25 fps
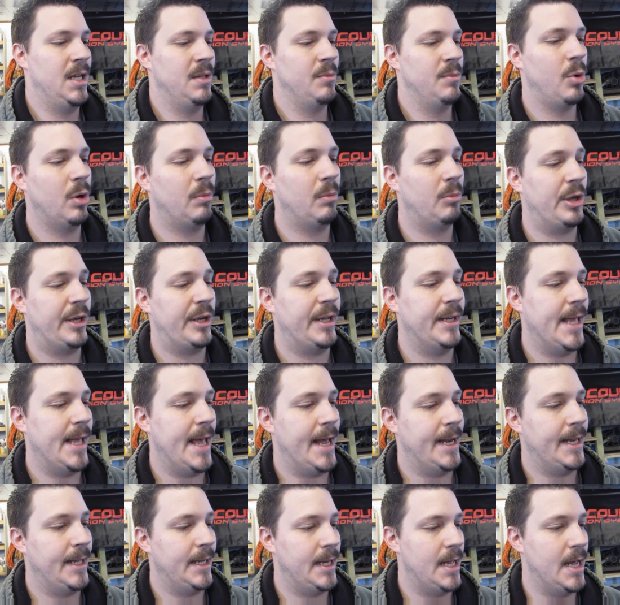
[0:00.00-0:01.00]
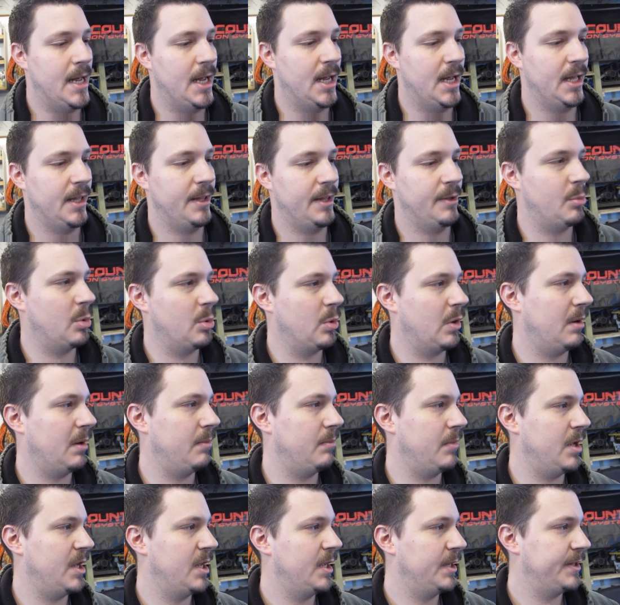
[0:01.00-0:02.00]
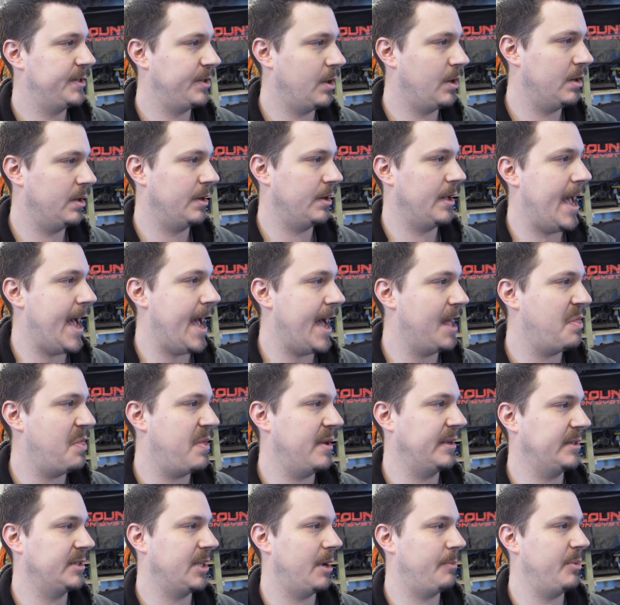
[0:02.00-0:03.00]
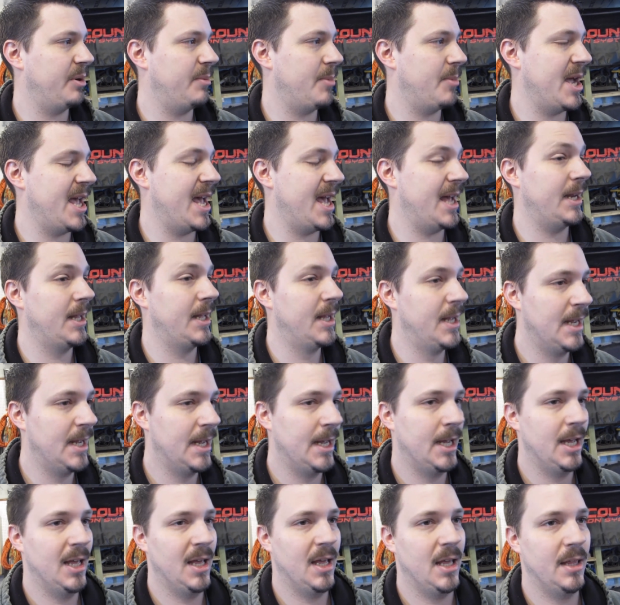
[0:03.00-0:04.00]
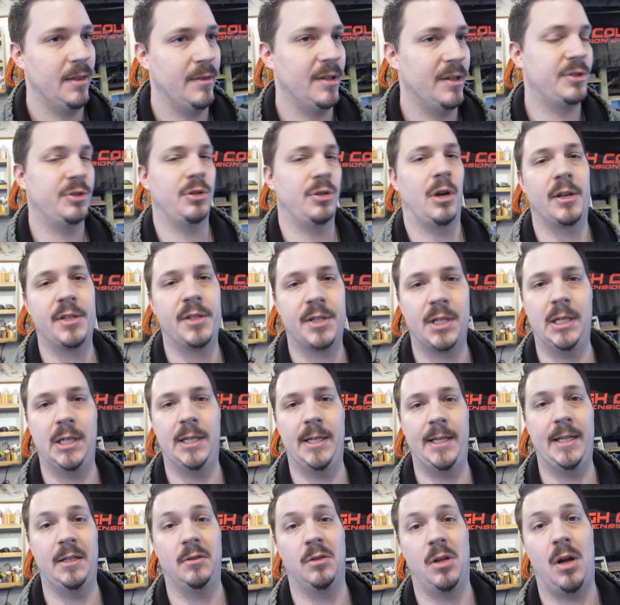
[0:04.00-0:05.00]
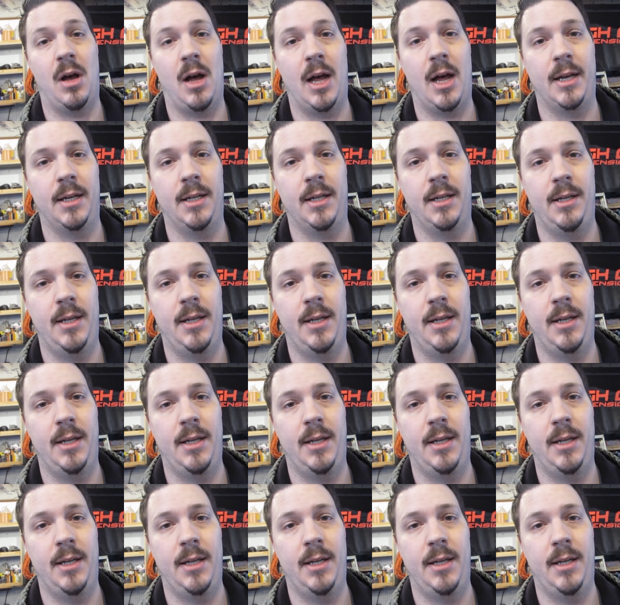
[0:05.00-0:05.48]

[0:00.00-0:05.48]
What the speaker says: more I'm looking at it, the more I'm starting to add things up into my head. This truck's going to need a lot,